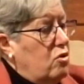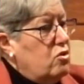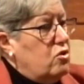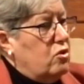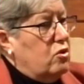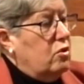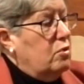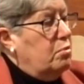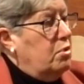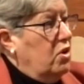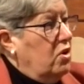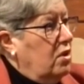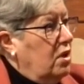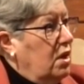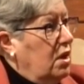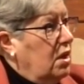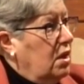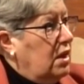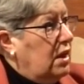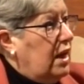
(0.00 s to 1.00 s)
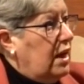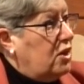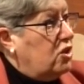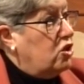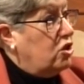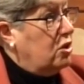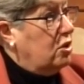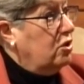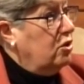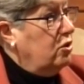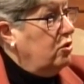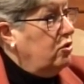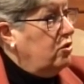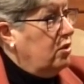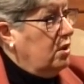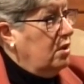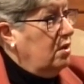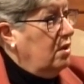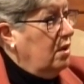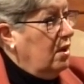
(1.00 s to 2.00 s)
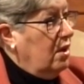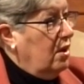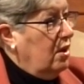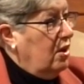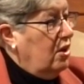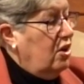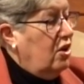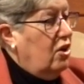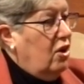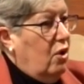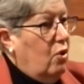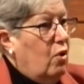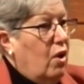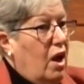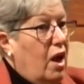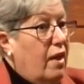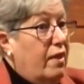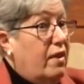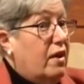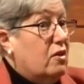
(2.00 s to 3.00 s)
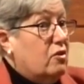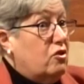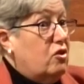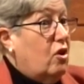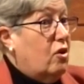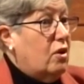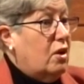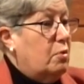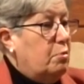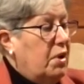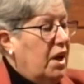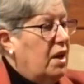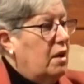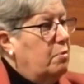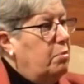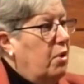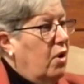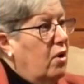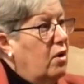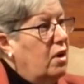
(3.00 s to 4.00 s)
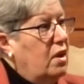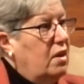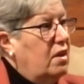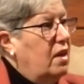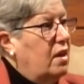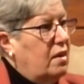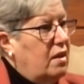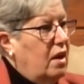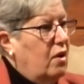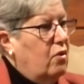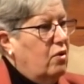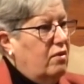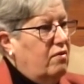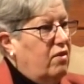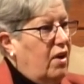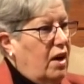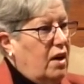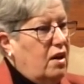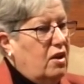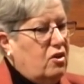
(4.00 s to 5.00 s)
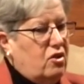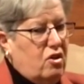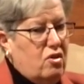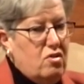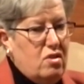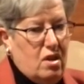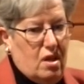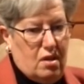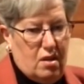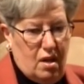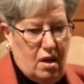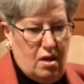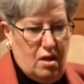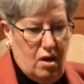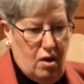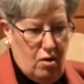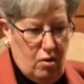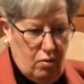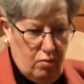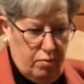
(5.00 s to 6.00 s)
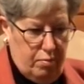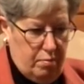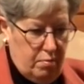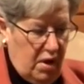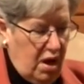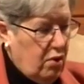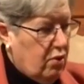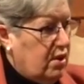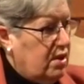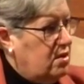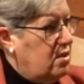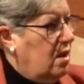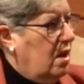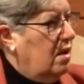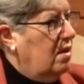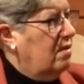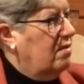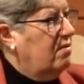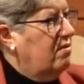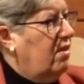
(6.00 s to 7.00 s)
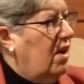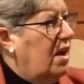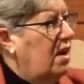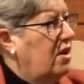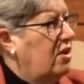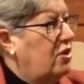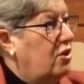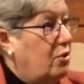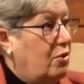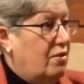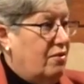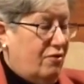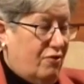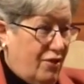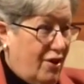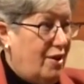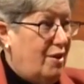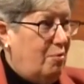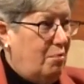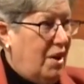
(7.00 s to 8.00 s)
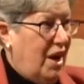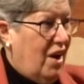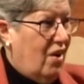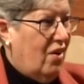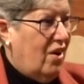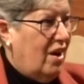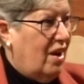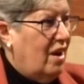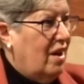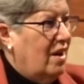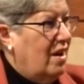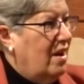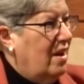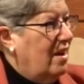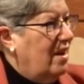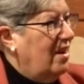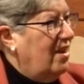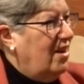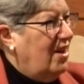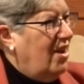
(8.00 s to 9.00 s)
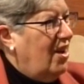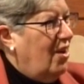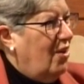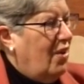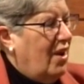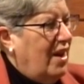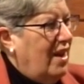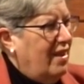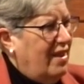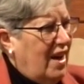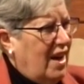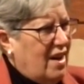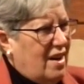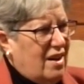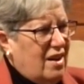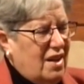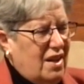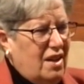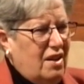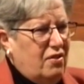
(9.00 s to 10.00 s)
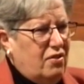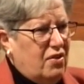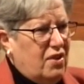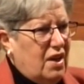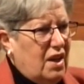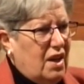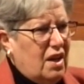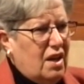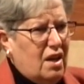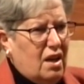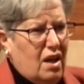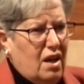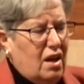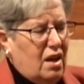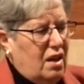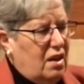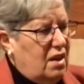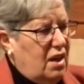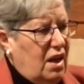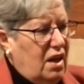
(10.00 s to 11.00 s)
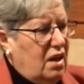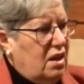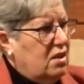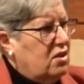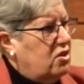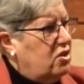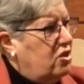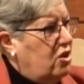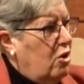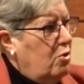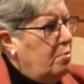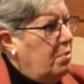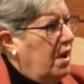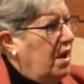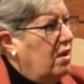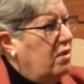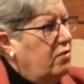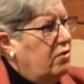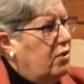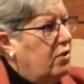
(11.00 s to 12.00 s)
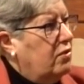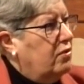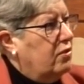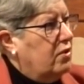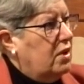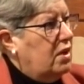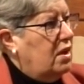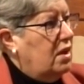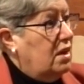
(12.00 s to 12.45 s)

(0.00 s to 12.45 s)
social bullying, exclusion. Mm -hmm. You know, they'll talk about a party that they're invited to that they know Mary's not invited to in mm-hmm. front of Mary. Yeah. You know, that kind of thing. That is so painful for yeah.